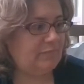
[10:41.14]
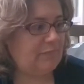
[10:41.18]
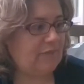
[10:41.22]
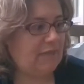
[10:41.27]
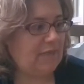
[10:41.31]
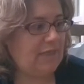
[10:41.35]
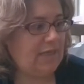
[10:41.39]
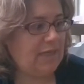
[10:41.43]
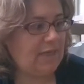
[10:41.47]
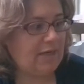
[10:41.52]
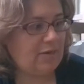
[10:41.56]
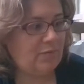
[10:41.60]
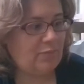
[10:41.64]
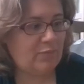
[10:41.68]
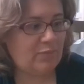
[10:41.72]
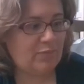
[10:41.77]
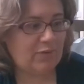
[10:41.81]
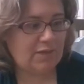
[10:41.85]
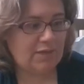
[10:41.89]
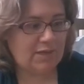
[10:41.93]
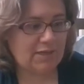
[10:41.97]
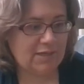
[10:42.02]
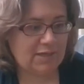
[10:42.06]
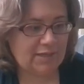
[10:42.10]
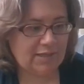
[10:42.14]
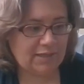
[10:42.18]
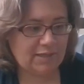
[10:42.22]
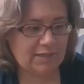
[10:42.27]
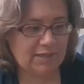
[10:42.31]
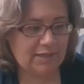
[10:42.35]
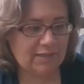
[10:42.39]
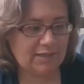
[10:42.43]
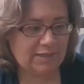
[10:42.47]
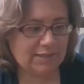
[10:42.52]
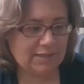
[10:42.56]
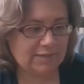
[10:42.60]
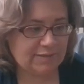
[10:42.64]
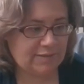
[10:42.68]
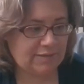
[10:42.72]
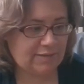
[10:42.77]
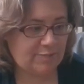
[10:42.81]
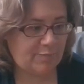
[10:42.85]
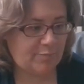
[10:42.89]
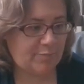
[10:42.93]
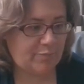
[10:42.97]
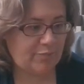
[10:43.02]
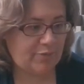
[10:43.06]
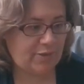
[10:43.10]
Yeah, I collected the
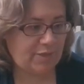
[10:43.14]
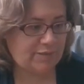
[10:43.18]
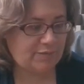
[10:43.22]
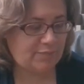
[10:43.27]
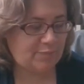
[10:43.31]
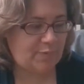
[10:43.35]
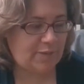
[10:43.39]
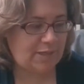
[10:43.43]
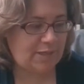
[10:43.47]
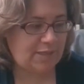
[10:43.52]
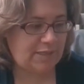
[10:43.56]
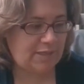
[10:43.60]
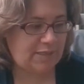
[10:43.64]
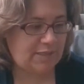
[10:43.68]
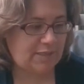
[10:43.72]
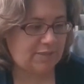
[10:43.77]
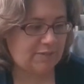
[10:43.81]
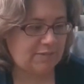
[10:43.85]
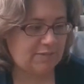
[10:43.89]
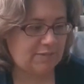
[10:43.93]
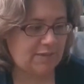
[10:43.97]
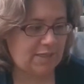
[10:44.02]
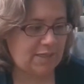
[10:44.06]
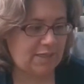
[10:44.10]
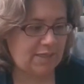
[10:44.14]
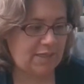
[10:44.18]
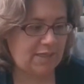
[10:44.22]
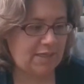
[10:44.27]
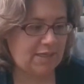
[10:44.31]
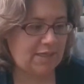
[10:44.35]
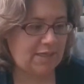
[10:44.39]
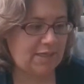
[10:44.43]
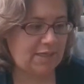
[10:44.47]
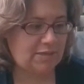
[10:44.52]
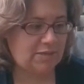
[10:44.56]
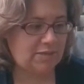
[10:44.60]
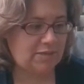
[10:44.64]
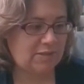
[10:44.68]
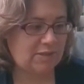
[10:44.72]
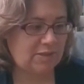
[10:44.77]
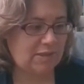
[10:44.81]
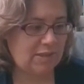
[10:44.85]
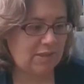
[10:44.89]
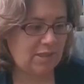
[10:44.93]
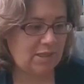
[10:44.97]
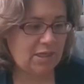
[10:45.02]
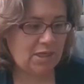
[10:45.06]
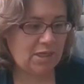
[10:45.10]
press pennies at
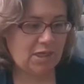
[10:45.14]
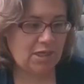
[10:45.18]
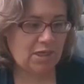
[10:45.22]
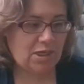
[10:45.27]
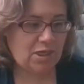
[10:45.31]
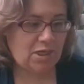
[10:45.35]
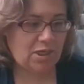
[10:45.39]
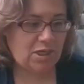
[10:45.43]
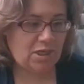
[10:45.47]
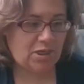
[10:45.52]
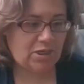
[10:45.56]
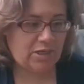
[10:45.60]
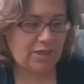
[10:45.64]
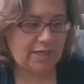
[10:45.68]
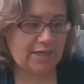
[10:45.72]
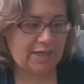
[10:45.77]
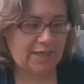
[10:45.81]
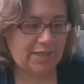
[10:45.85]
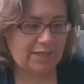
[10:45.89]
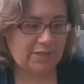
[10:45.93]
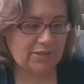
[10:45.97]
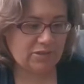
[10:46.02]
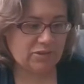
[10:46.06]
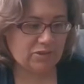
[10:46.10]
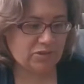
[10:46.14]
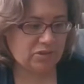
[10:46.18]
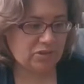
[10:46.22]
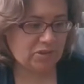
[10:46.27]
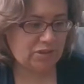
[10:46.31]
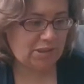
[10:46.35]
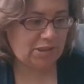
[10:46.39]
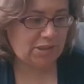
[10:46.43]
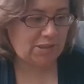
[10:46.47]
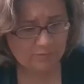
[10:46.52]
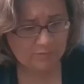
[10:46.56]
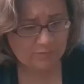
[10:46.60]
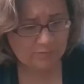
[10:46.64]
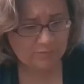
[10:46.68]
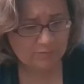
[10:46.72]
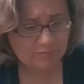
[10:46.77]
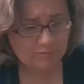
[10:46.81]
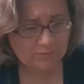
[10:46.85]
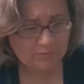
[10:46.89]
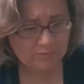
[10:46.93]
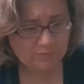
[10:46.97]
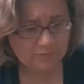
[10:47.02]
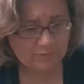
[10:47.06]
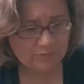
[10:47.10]
Carhenge,
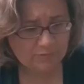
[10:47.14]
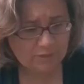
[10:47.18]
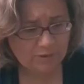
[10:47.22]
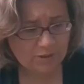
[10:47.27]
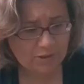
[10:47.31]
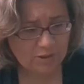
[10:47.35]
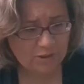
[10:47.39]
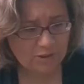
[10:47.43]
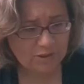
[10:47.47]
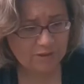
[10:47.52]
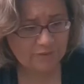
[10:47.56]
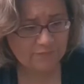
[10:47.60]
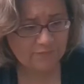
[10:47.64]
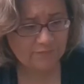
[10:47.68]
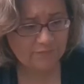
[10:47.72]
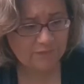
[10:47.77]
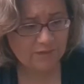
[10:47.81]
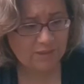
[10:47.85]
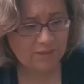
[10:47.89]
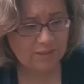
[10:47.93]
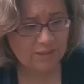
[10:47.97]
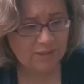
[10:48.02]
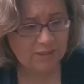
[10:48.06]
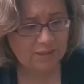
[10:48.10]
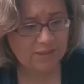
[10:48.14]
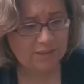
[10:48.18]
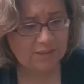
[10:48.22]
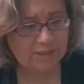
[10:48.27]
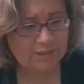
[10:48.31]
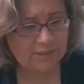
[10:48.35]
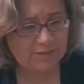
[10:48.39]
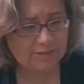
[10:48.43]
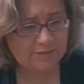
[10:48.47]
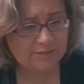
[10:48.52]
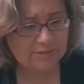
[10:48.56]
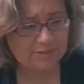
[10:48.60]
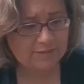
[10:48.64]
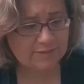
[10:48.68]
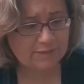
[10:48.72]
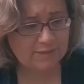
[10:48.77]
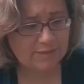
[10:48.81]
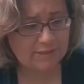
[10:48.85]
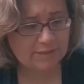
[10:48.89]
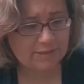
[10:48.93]
the Garden of the Gods,